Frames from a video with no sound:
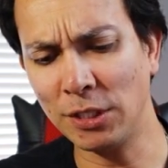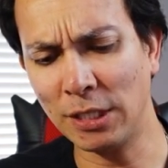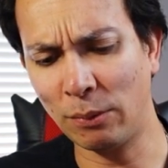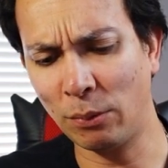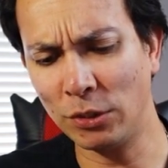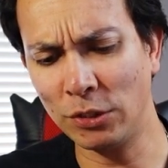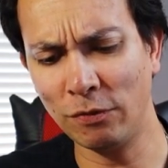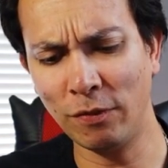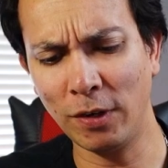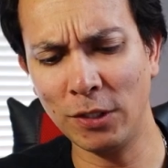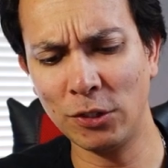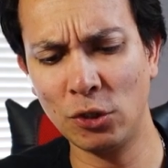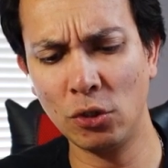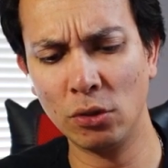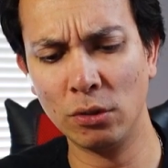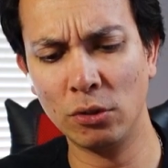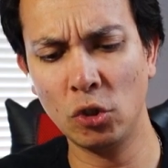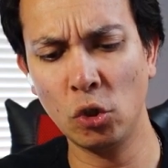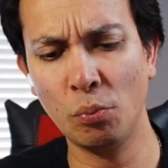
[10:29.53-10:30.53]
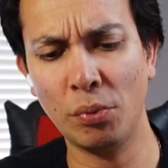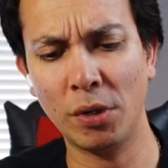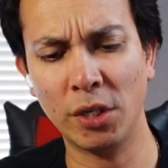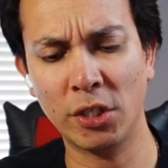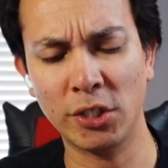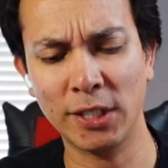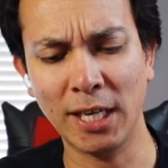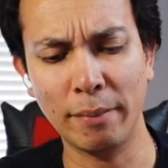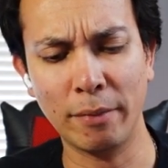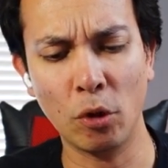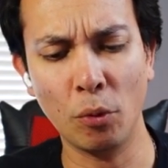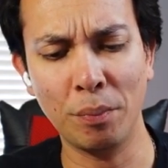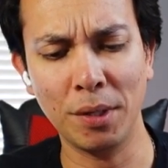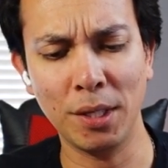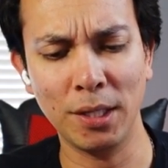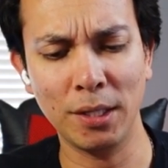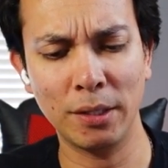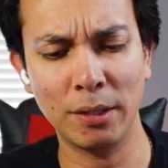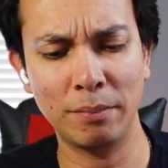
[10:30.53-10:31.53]
reason, I wasn't really super excited about
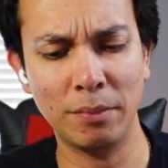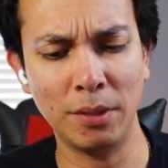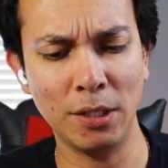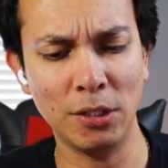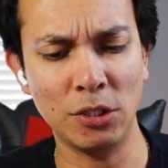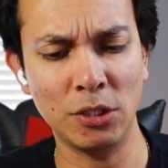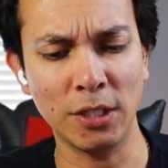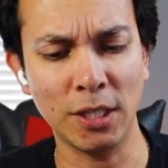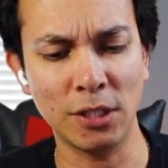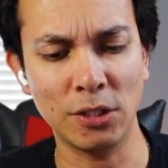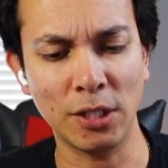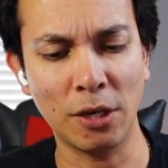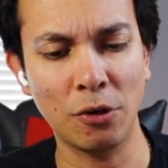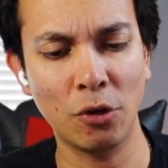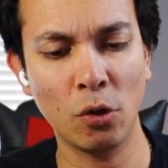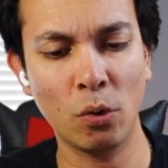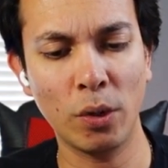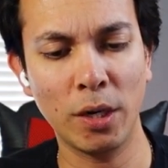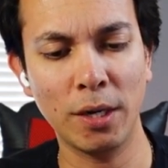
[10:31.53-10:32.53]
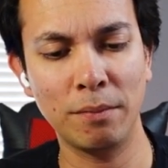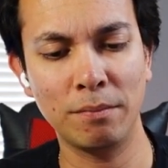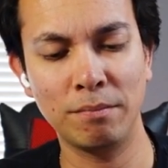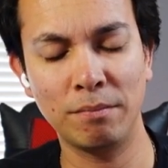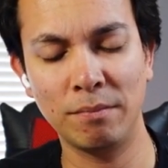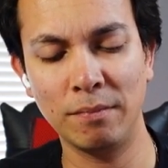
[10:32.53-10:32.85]
opening these sets. I don't know why.